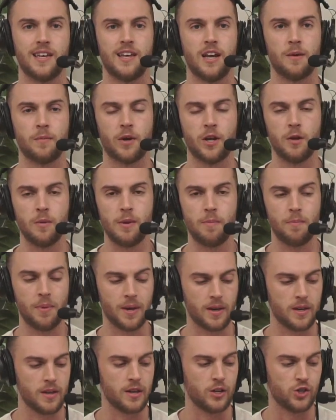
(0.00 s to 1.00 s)
And I'm going to be
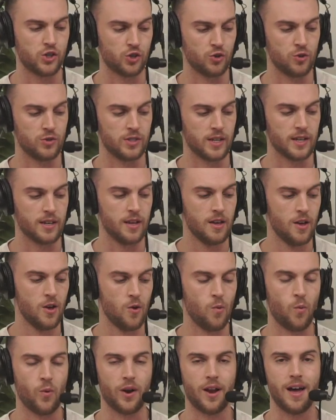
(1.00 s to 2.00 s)
picking and choosing
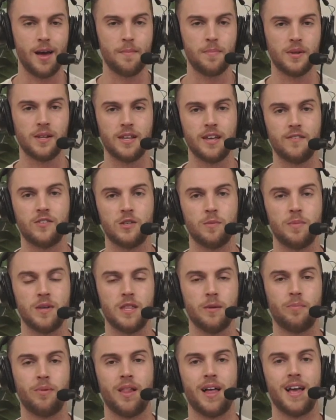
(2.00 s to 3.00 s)
what I believe to be
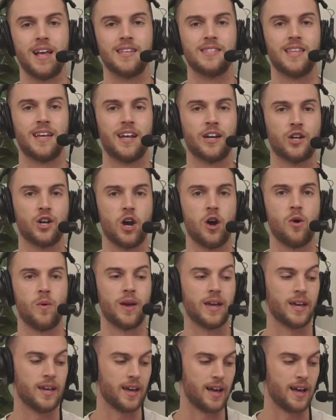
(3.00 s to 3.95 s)
the players that are going